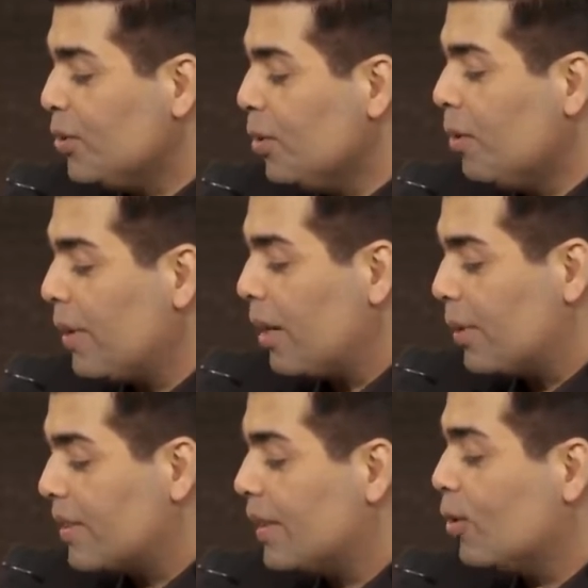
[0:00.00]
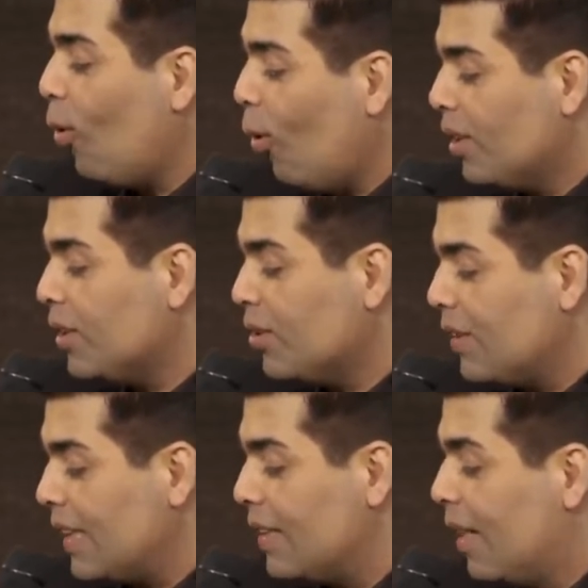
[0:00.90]
do away with in order to
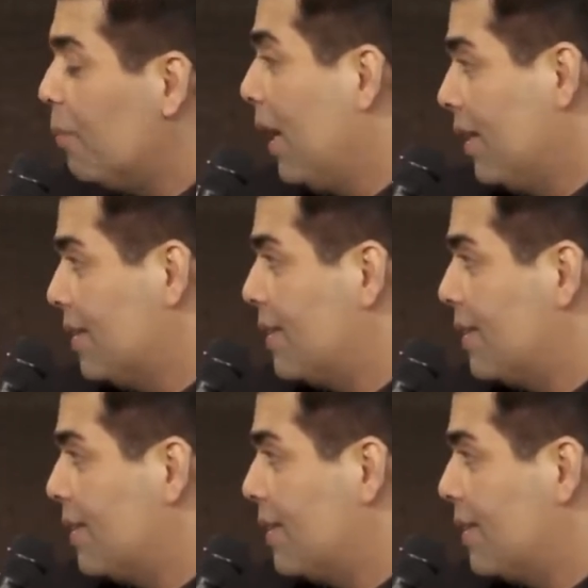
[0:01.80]
lead a balanced